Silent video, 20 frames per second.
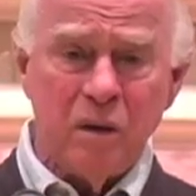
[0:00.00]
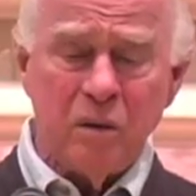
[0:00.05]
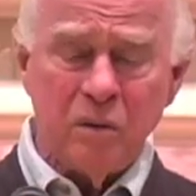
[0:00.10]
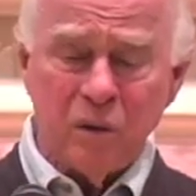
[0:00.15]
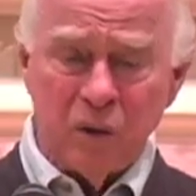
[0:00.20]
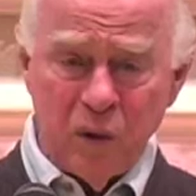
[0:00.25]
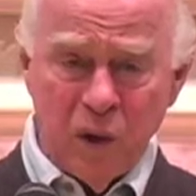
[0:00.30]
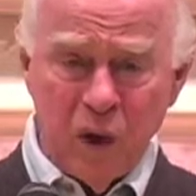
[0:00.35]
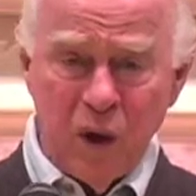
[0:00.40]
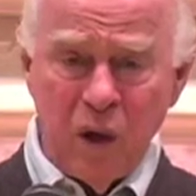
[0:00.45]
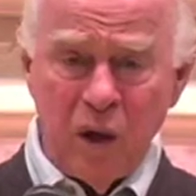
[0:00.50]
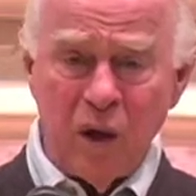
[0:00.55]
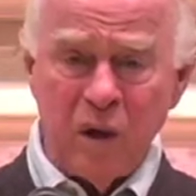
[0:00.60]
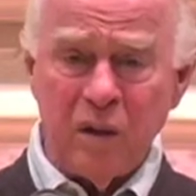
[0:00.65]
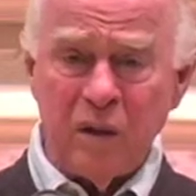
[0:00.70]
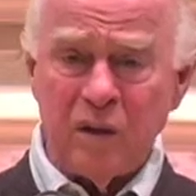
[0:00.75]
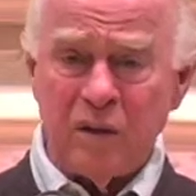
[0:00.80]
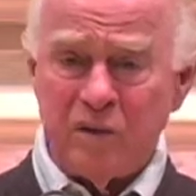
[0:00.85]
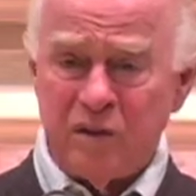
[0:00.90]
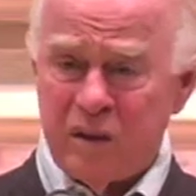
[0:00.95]
with all
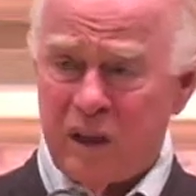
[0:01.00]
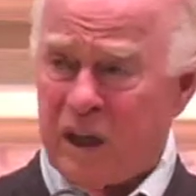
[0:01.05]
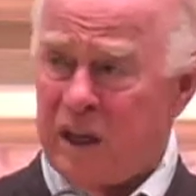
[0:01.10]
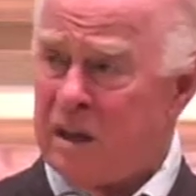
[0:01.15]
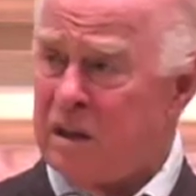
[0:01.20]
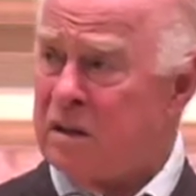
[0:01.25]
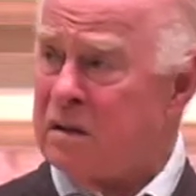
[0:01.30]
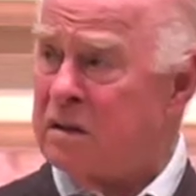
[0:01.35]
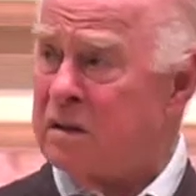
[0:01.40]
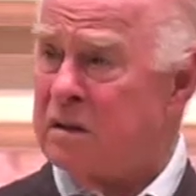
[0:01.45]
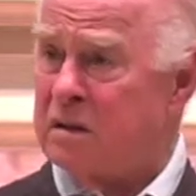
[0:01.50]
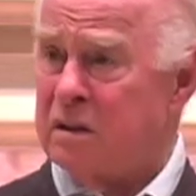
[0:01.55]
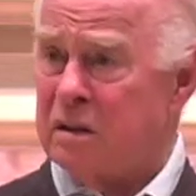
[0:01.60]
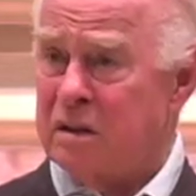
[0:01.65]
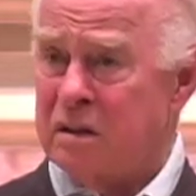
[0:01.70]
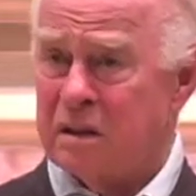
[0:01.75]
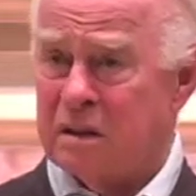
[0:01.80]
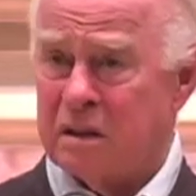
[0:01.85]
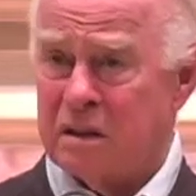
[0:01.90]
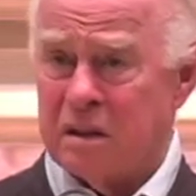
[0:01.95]
the changes
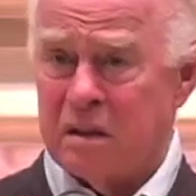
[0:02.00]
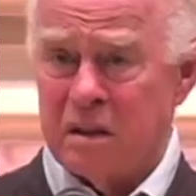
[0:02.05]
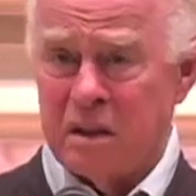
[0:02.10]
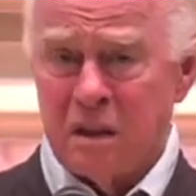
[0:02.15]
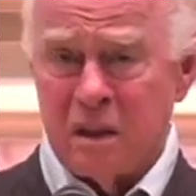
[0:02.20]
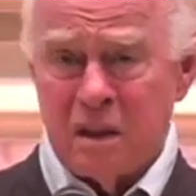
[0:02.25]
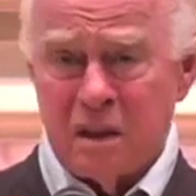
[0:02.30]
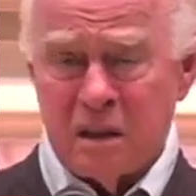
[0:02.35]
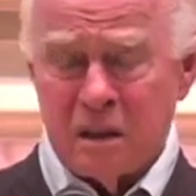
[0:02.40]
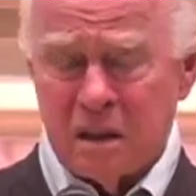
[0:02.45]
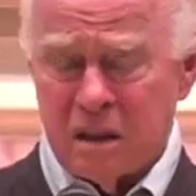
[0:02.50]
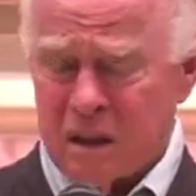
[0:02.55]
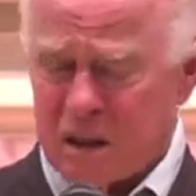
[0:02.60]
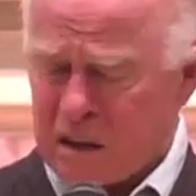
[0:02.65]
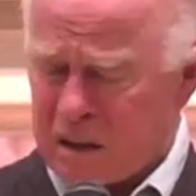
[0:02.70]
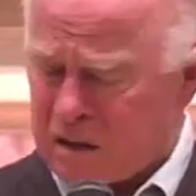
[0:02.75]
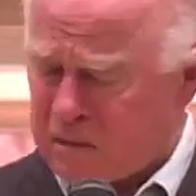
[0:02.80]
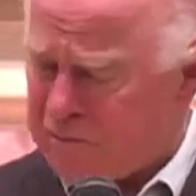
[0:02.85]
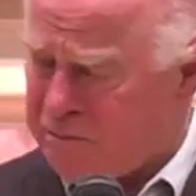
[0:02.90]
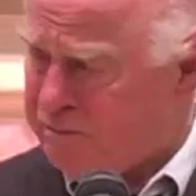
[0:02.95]
and
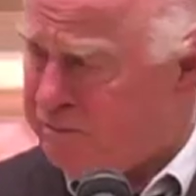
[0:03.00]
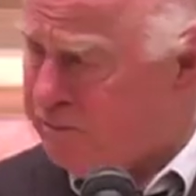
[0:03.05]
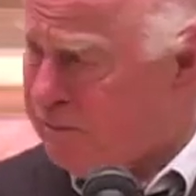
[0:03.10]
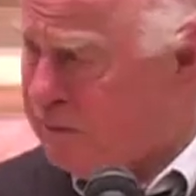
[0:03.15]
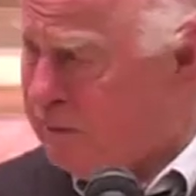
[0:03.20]
the